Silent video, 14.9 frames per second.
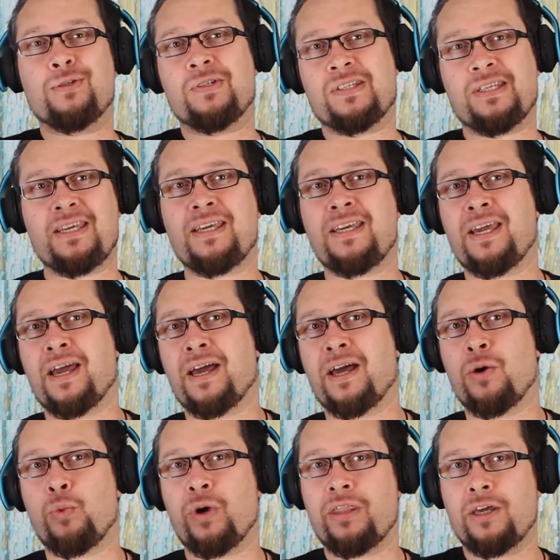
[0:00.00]
to see
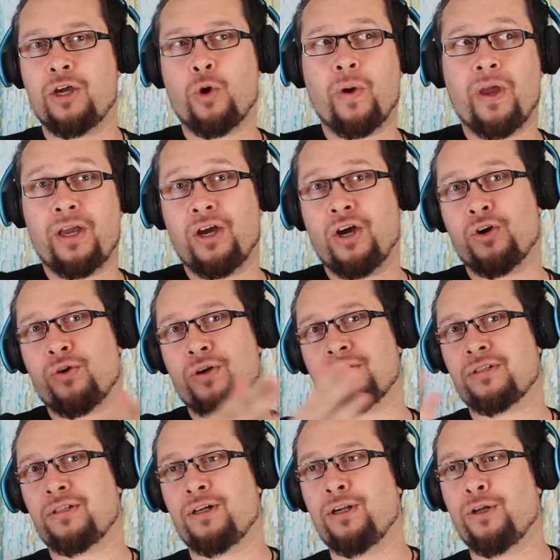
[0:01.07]
where they're going
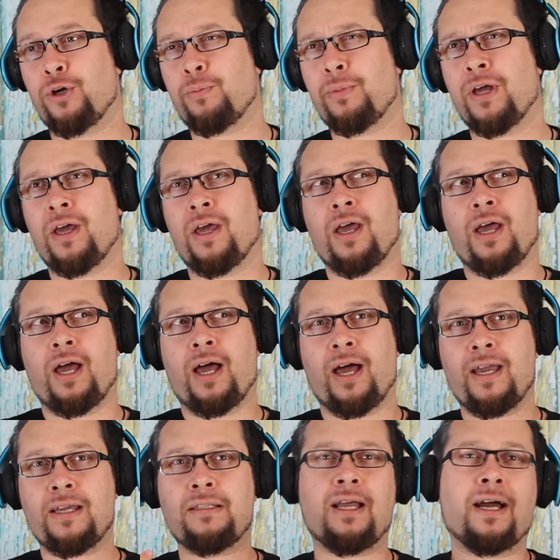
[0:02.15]
across the globe.
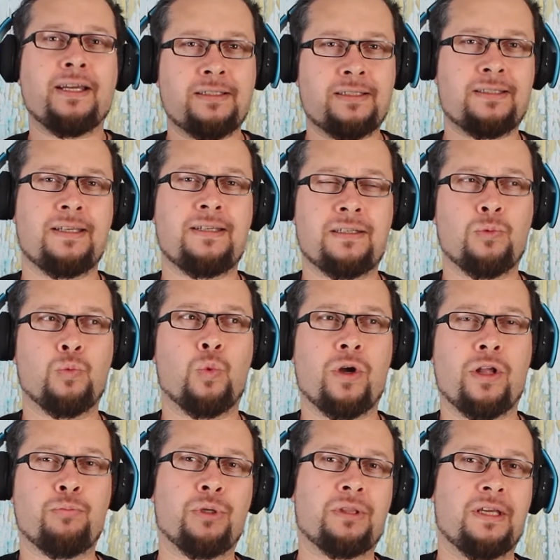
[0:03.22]
I liked season
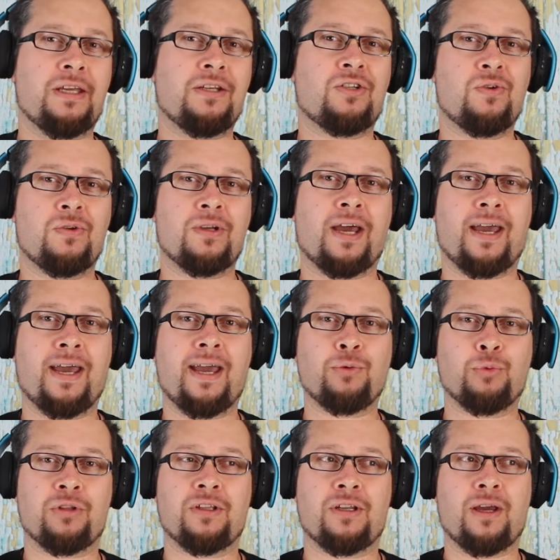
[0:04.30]
1, but the issue I
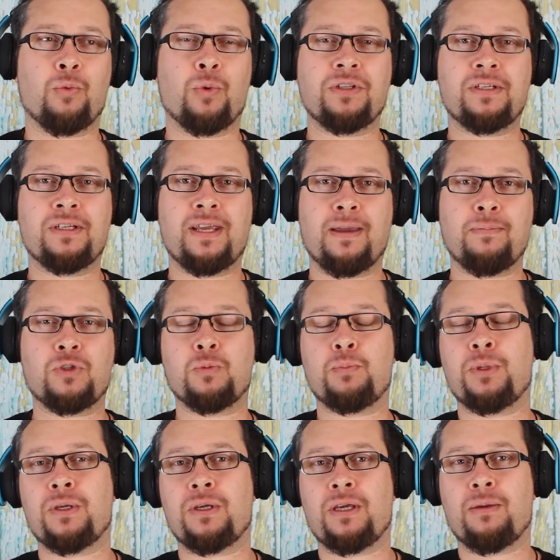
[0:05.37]
had with it, I wanted him to
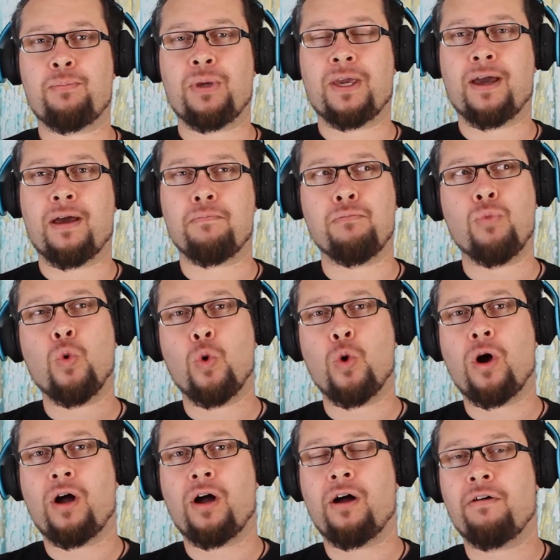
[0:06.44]
become
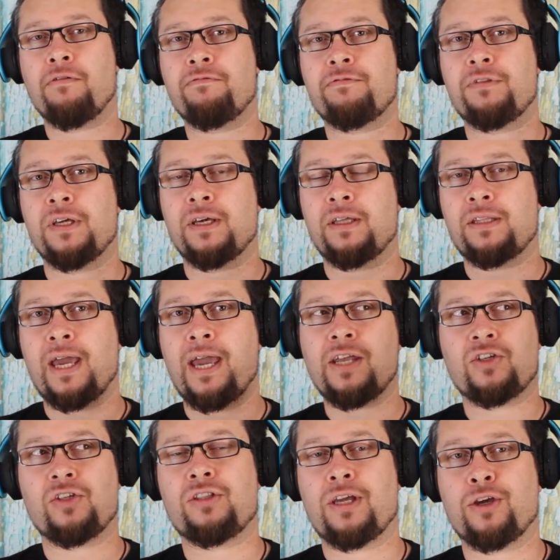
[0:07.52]
more of the
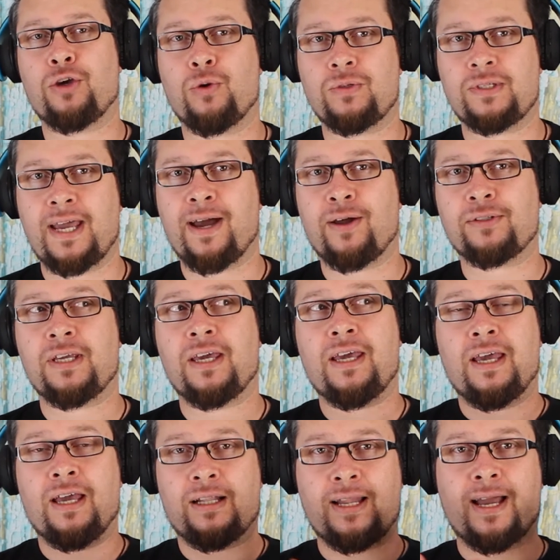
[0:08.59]
agent that goes out,
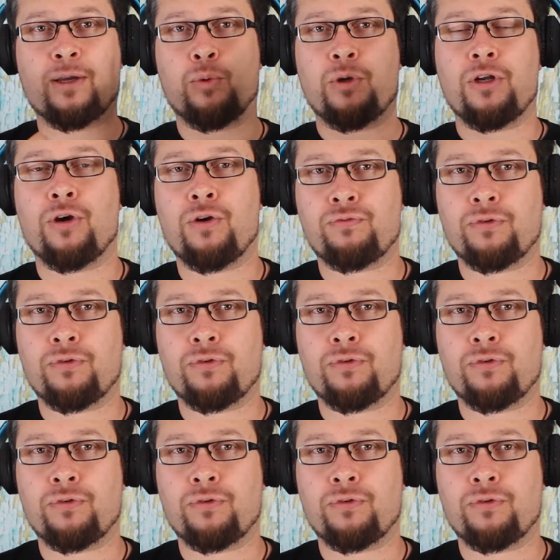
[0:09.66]
like we know